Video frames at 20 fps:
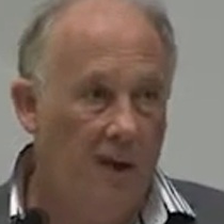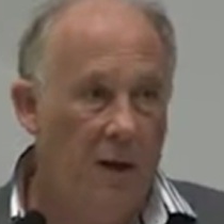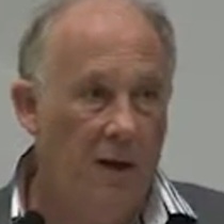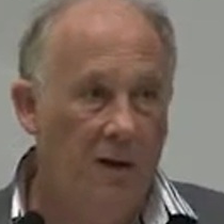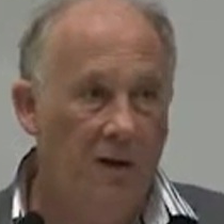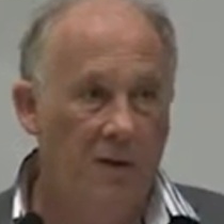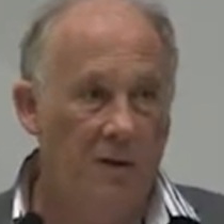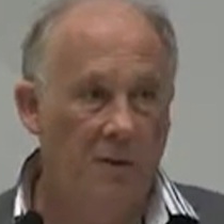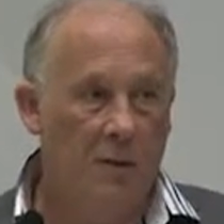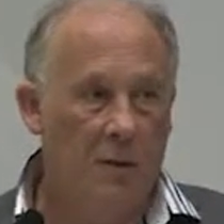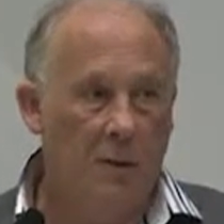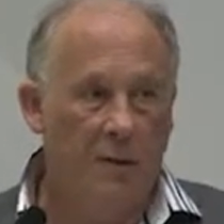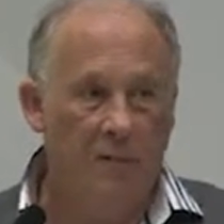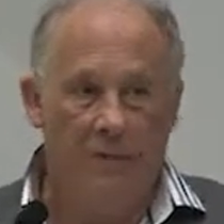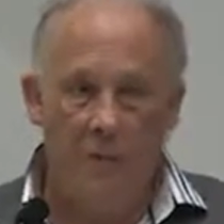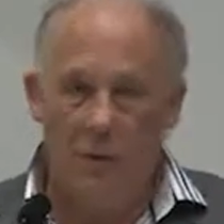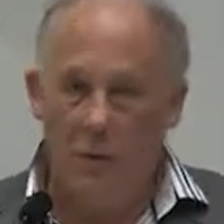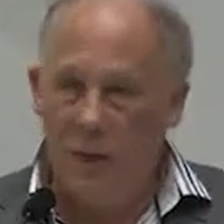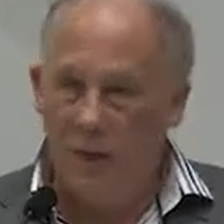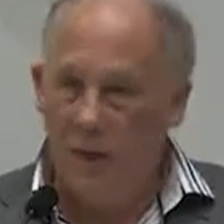is that
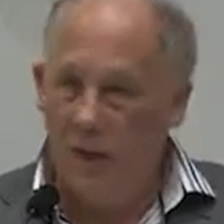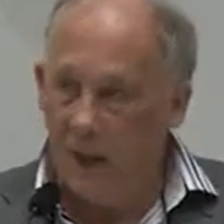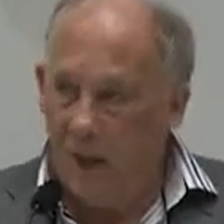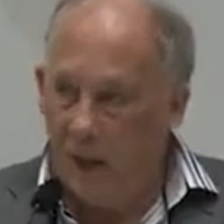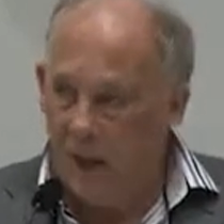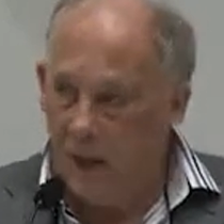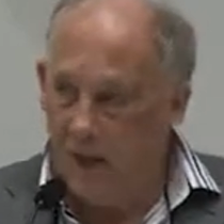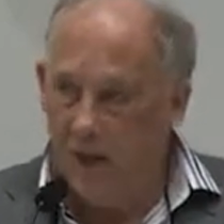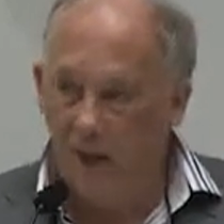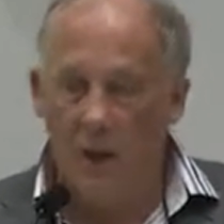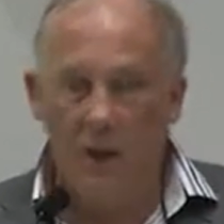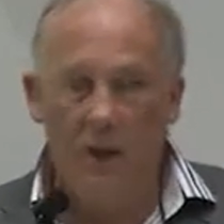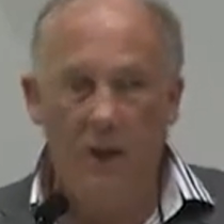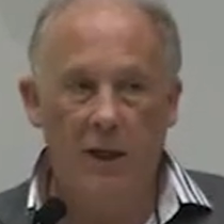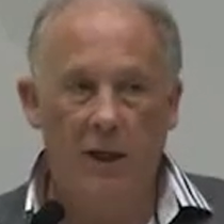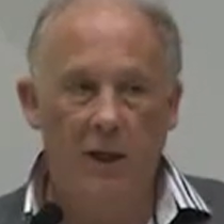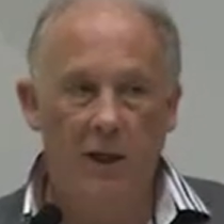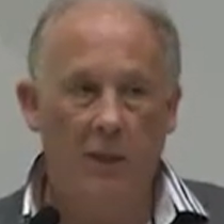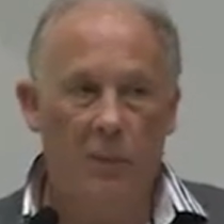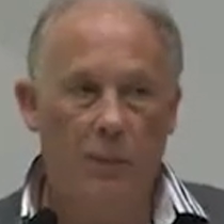we've gone headline
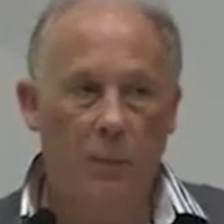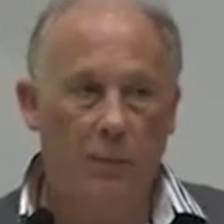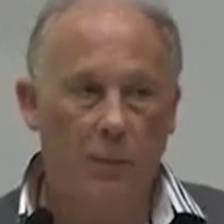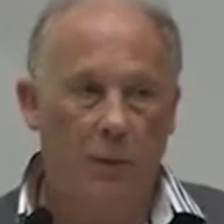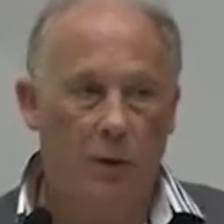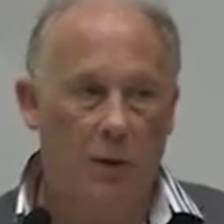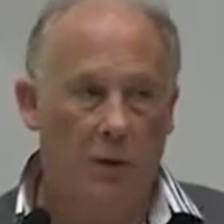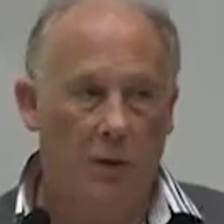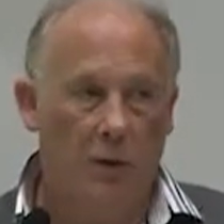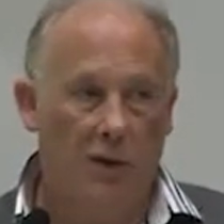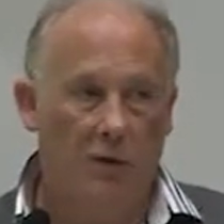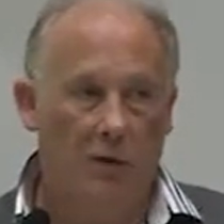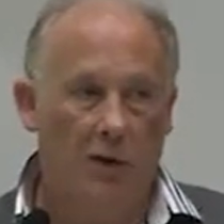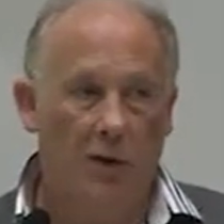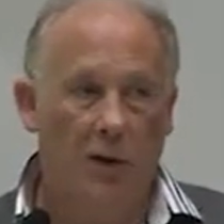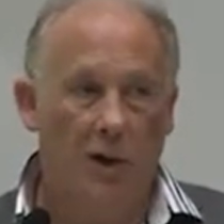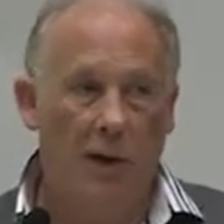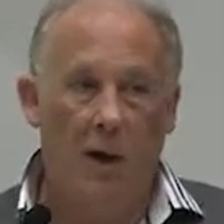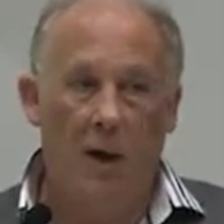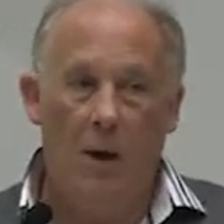into a
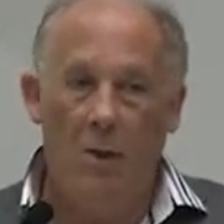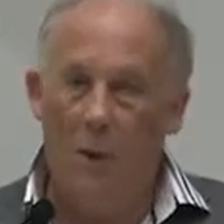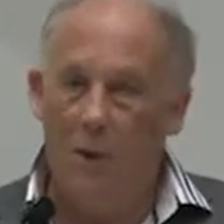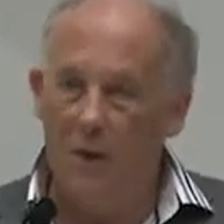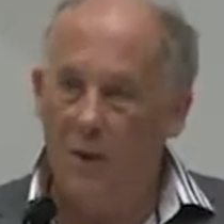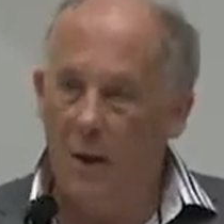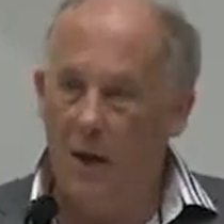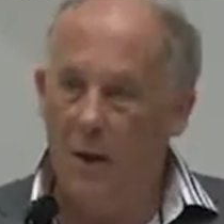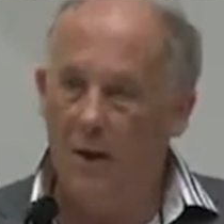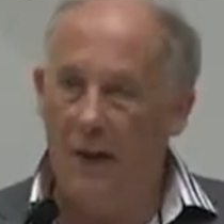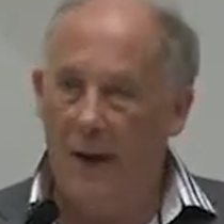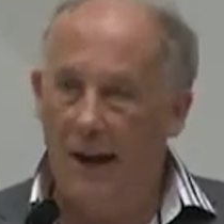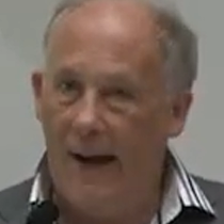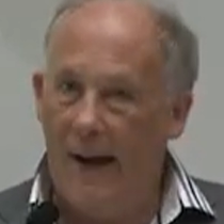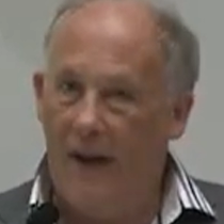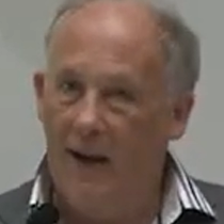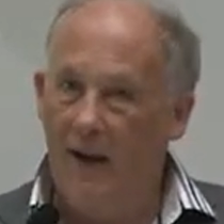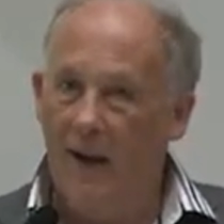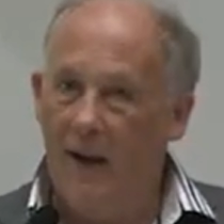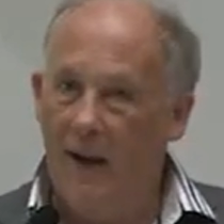policy without
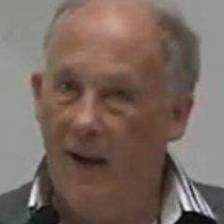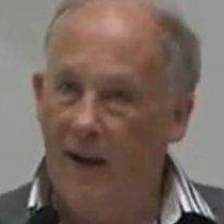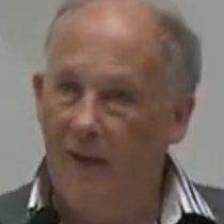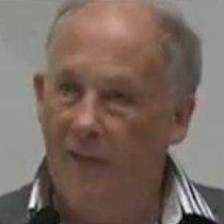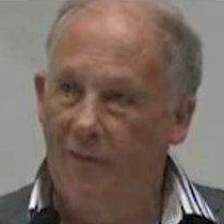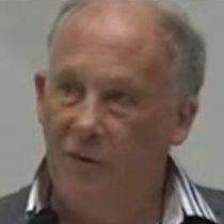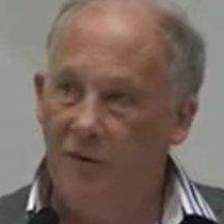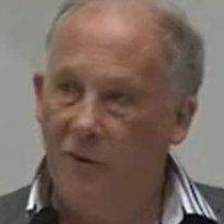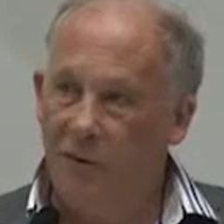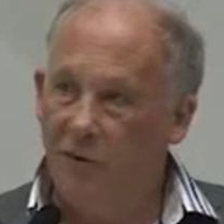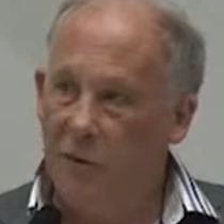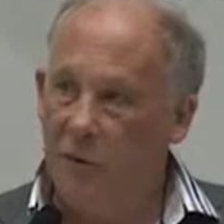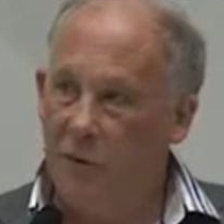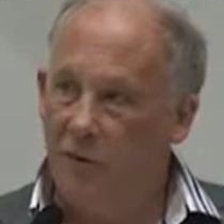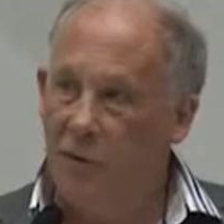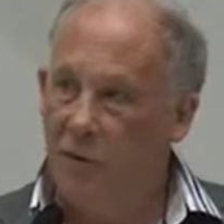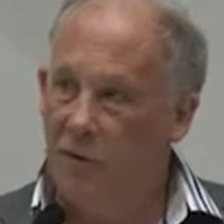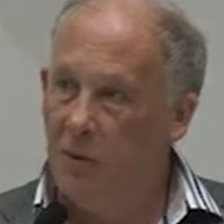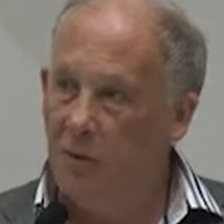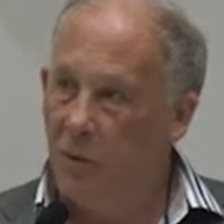any evidence
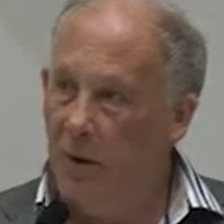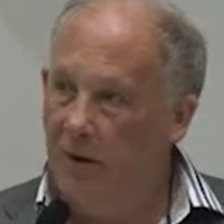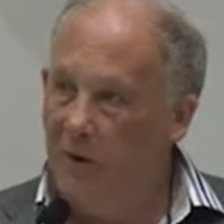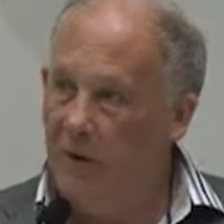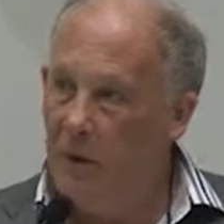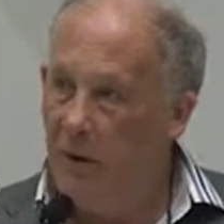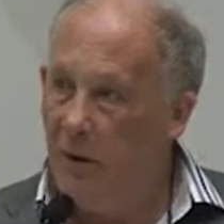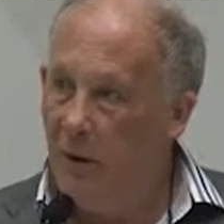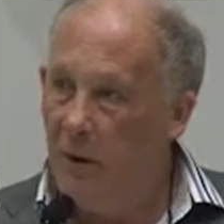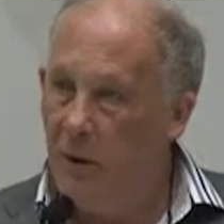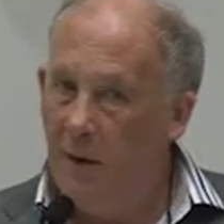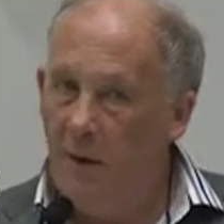whatsoever,